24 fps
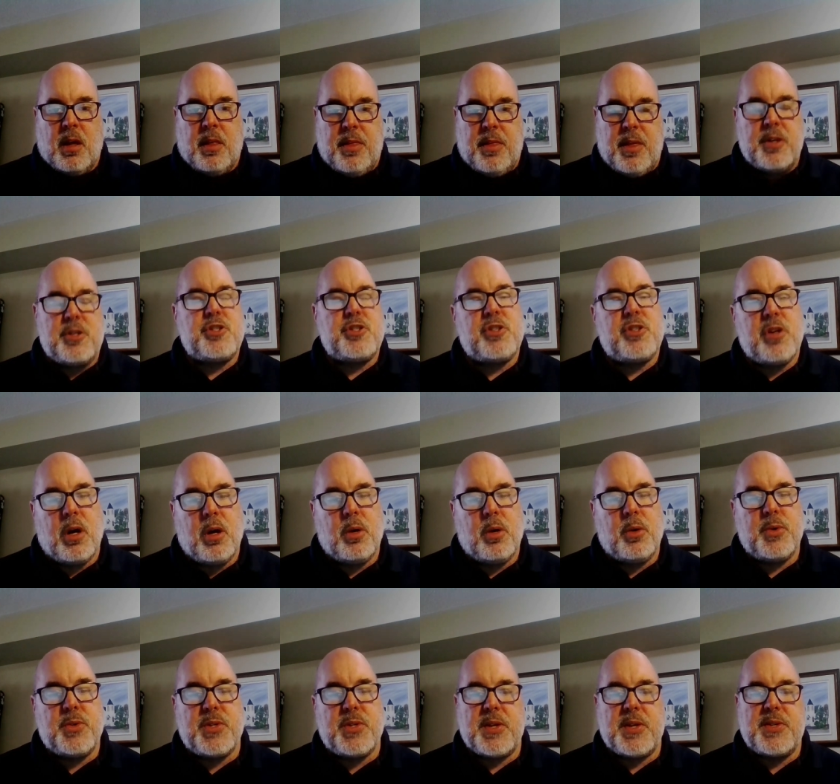This
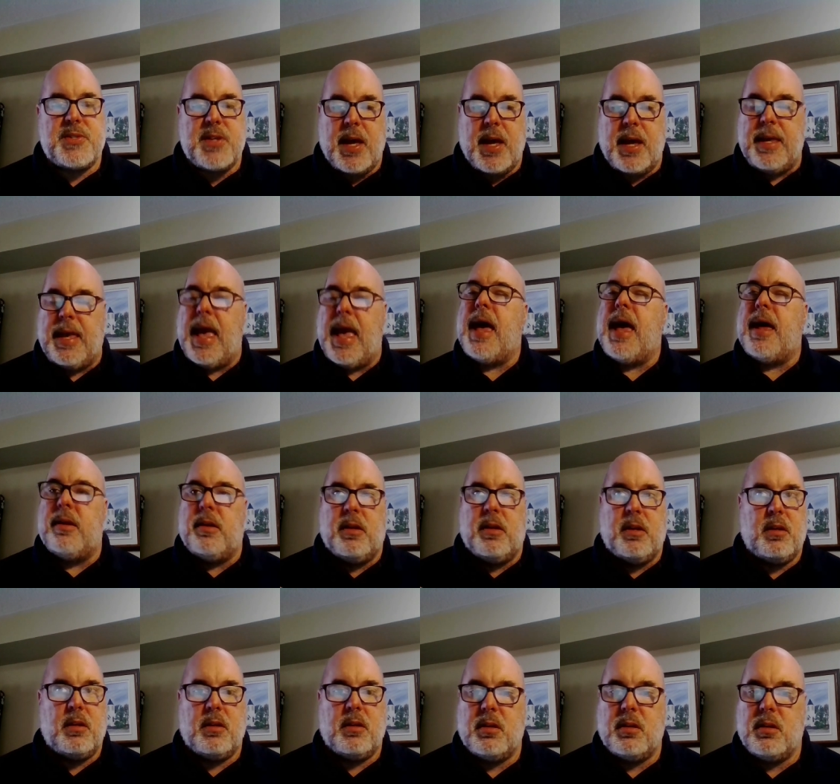shows us again
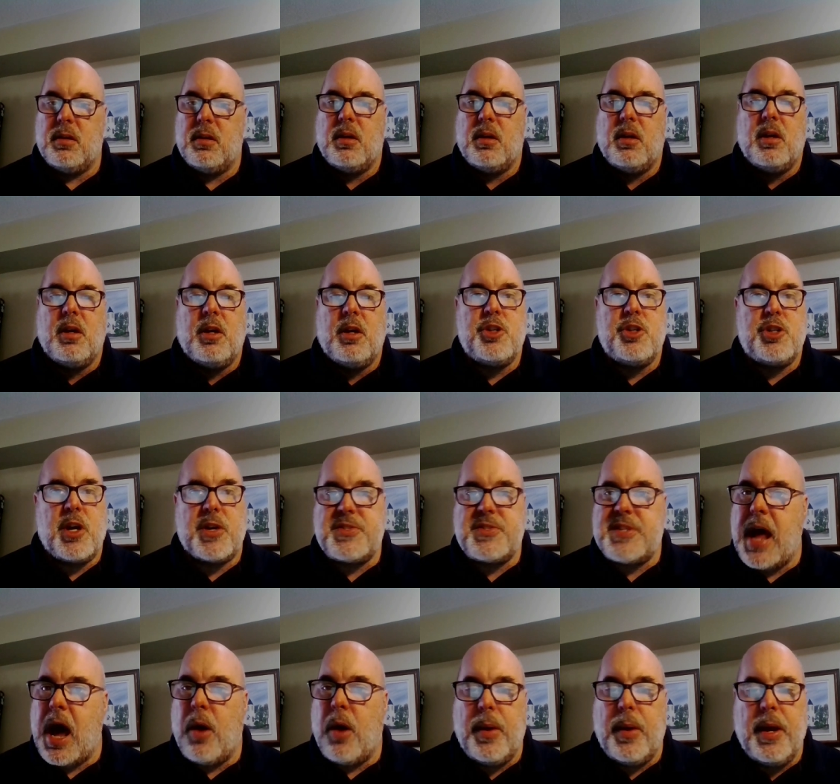just
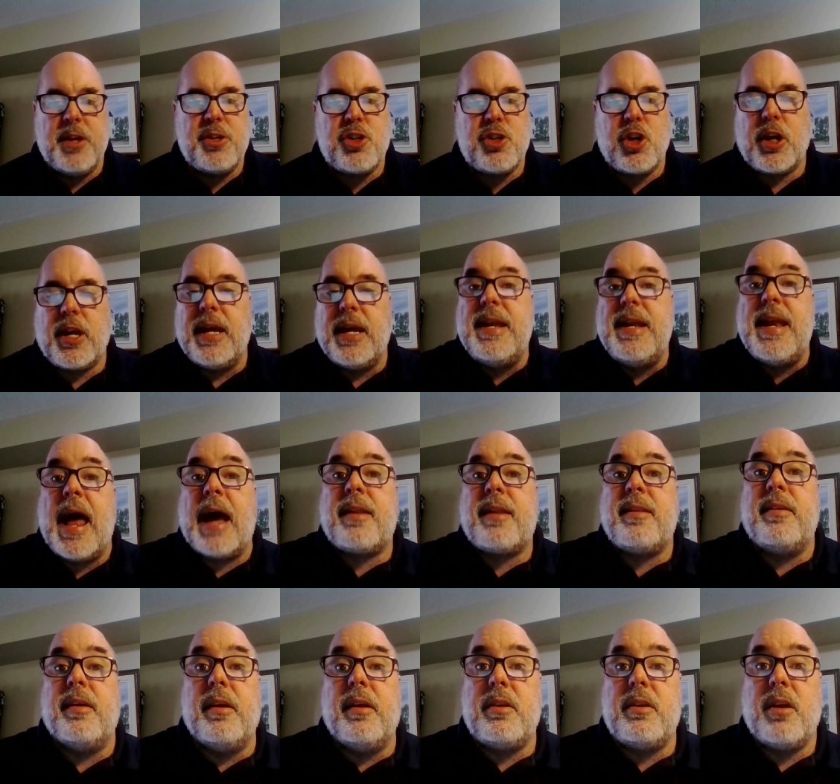how
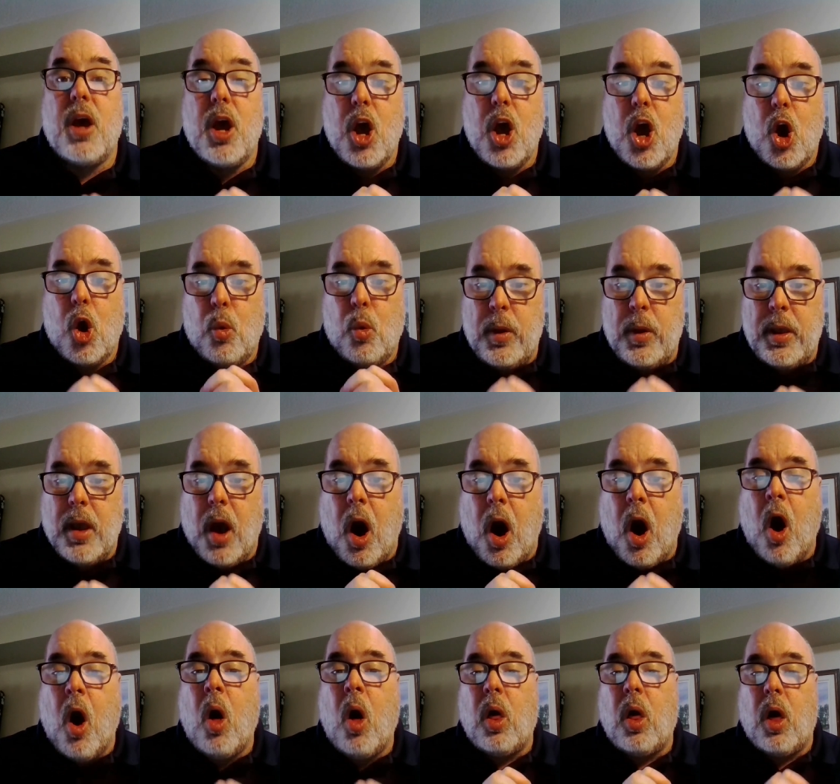interconnected we
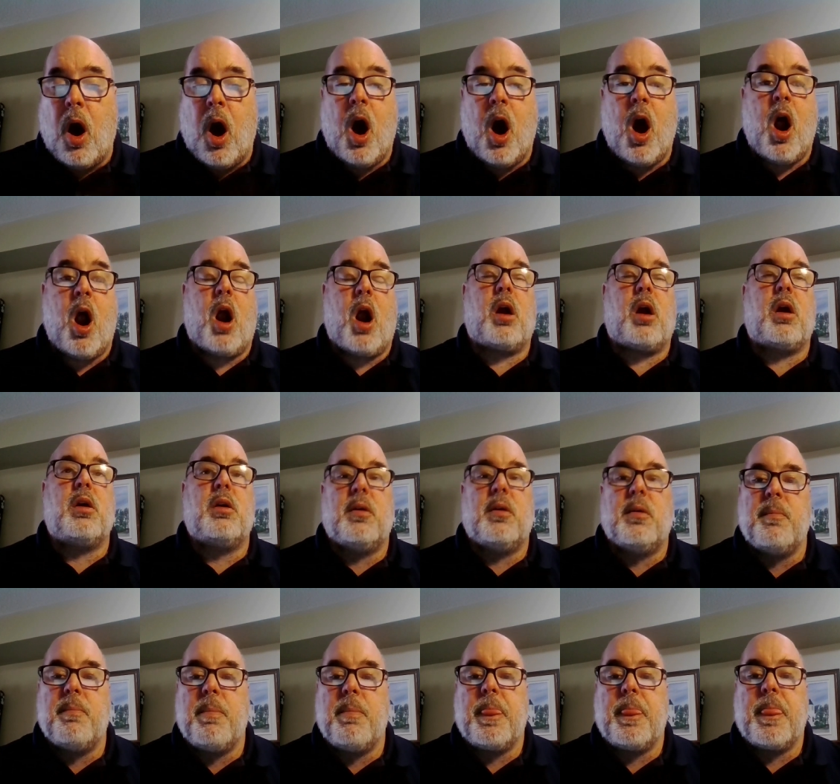all are.
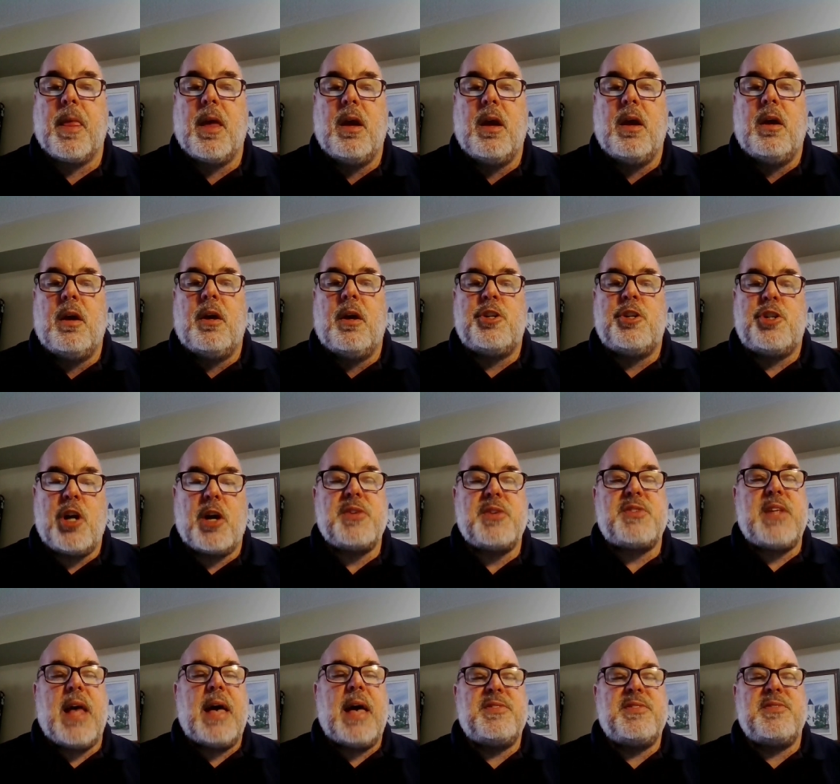Just
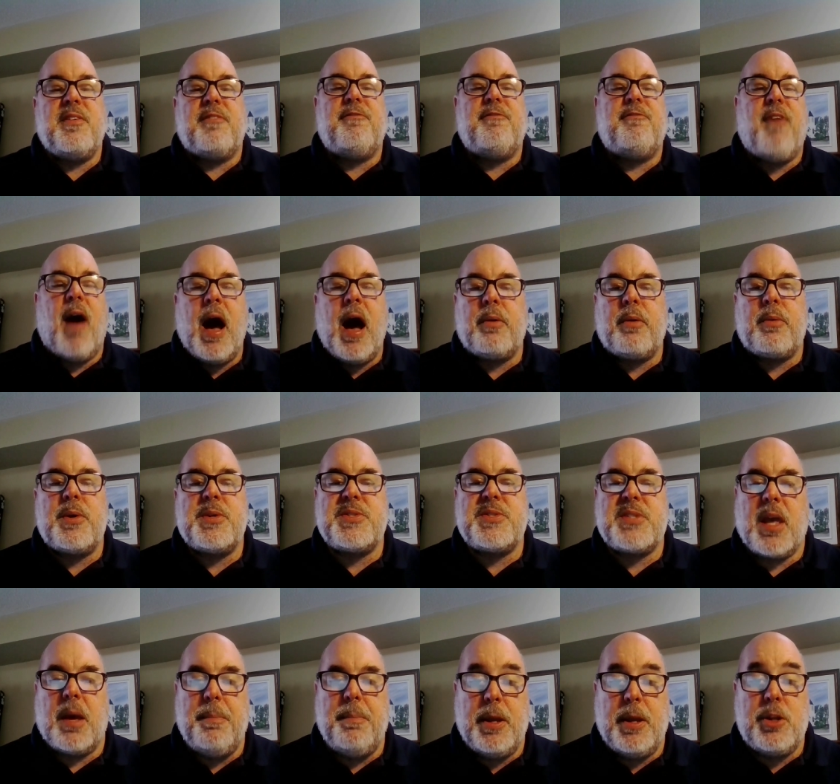as the virus
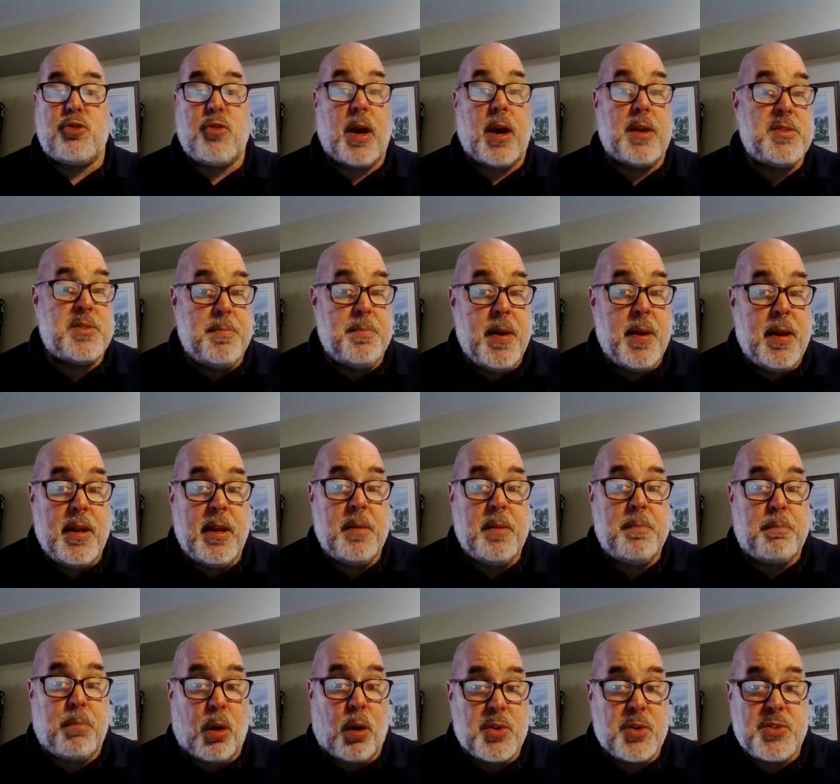can be
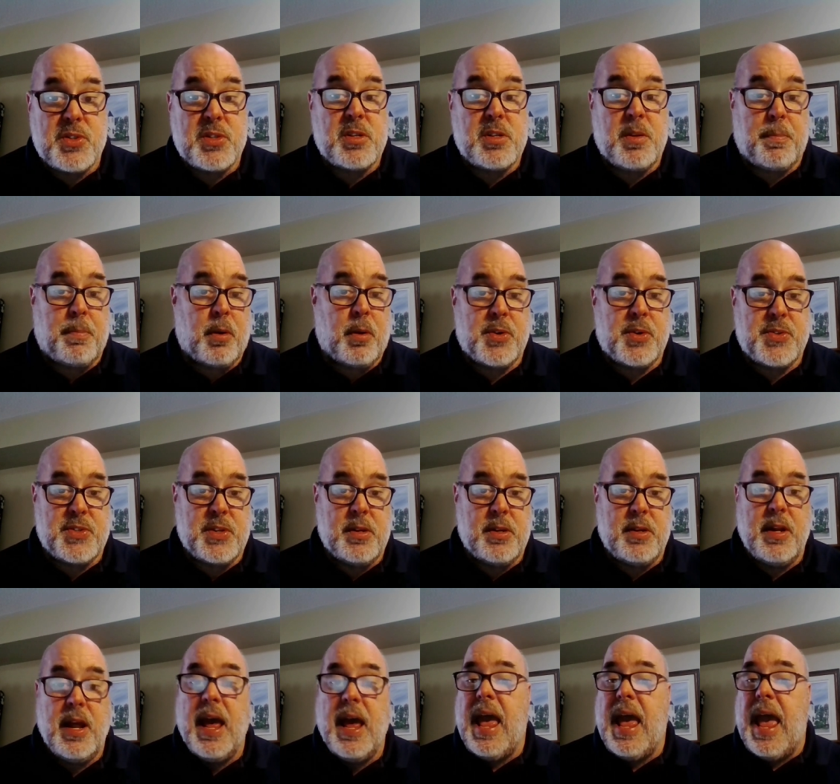transmitted person to
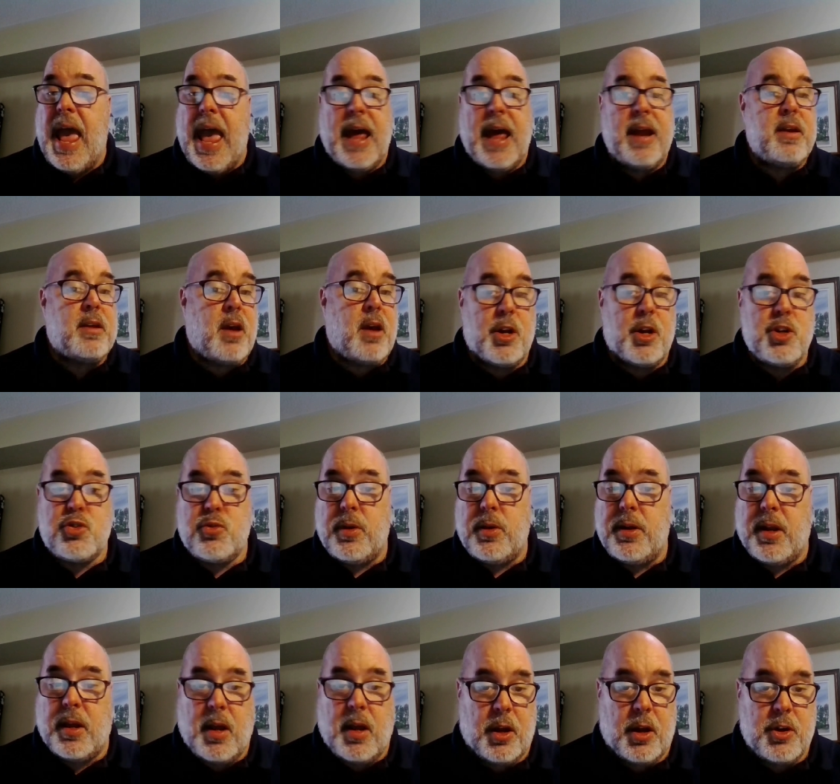person and country
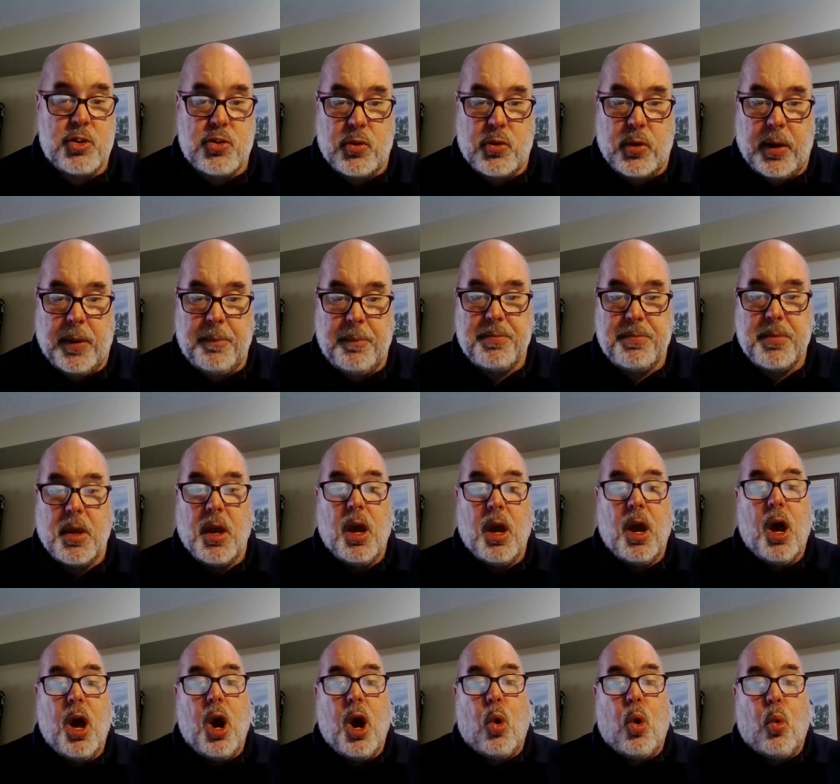to country,
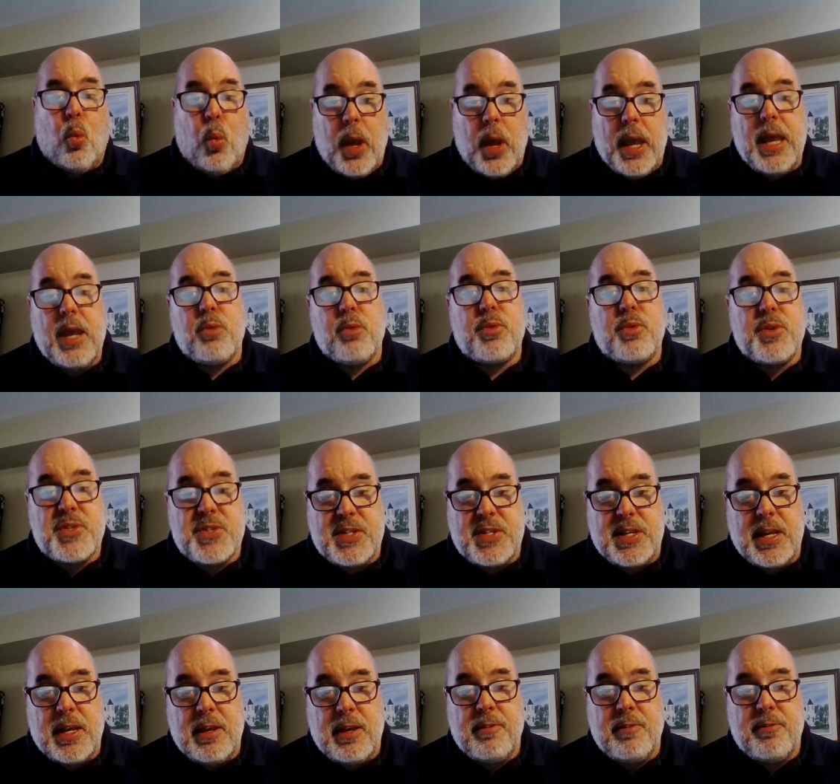we
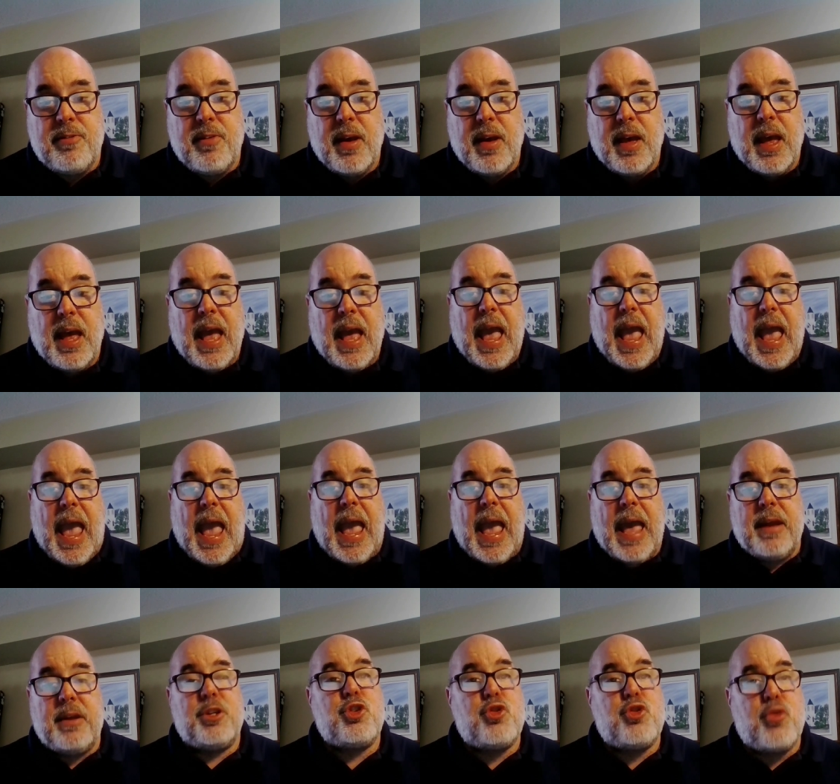receive
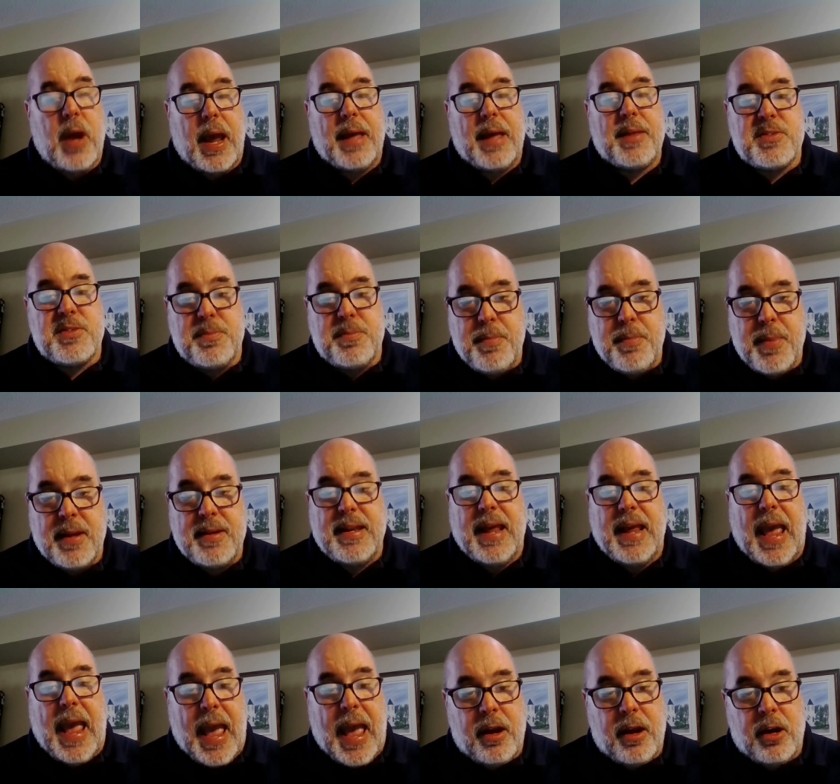and transmit
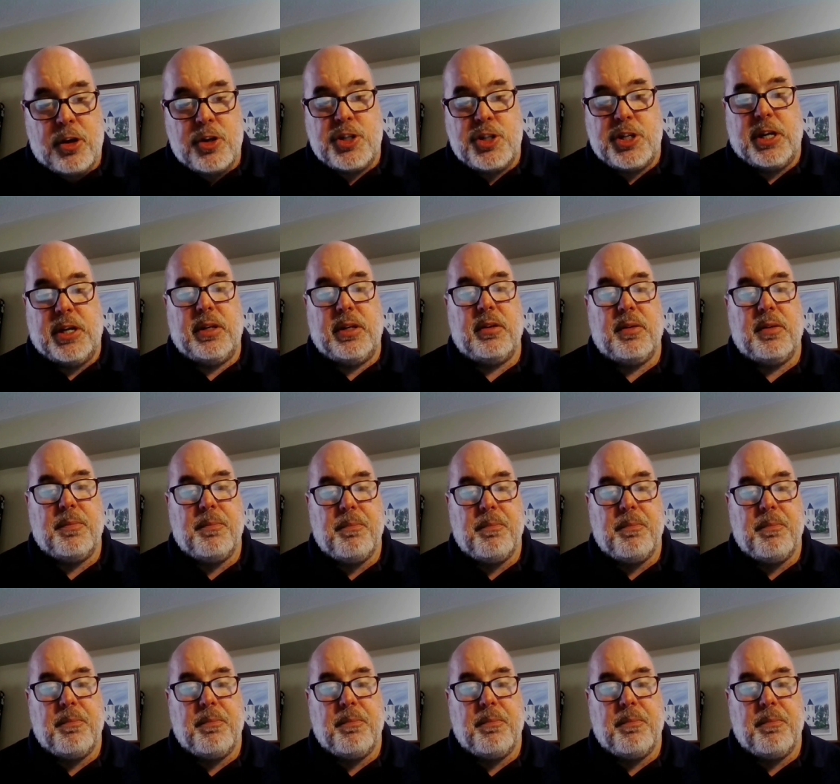energy